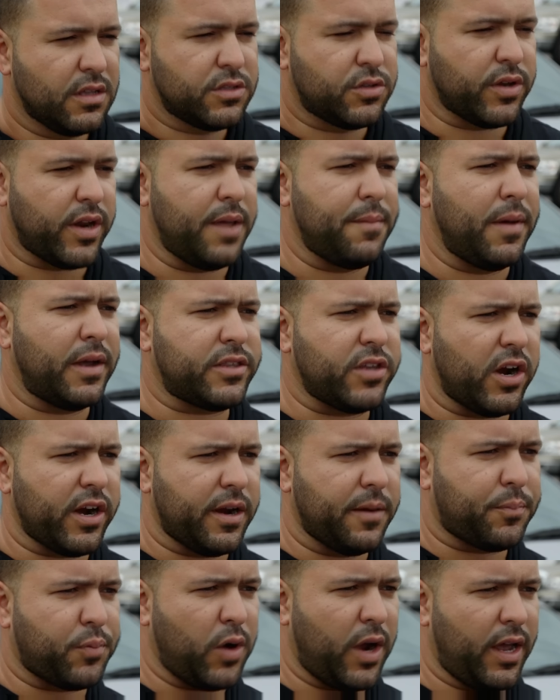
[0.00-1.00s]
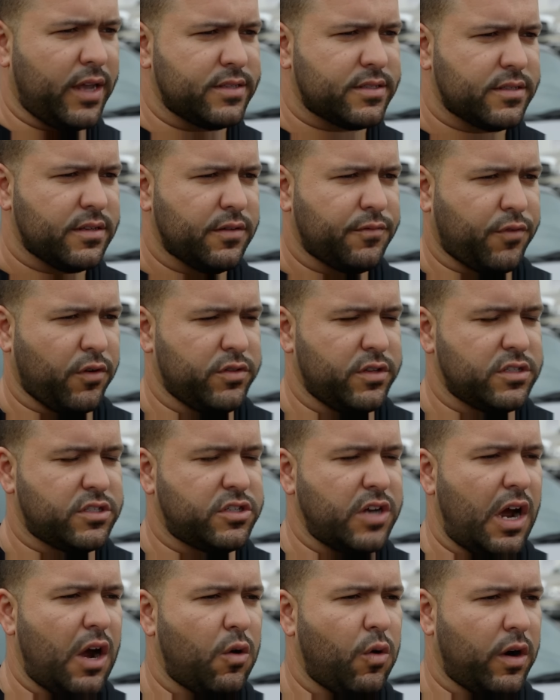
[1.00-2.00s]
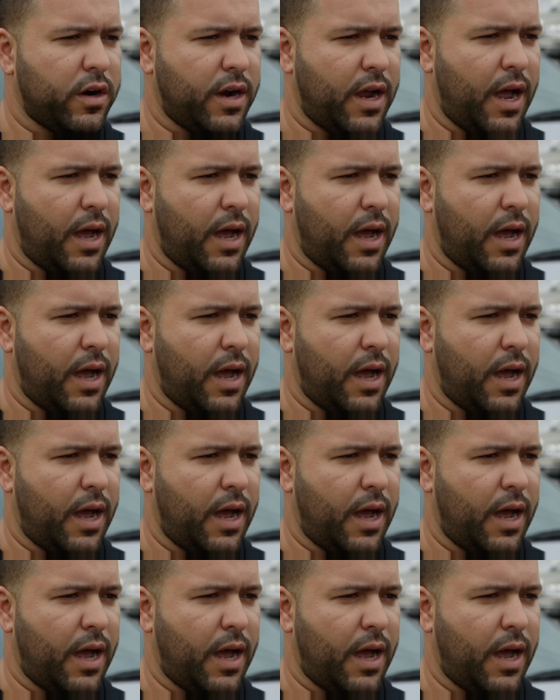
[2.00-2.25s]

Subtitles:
Today, my target price for this Jaguar,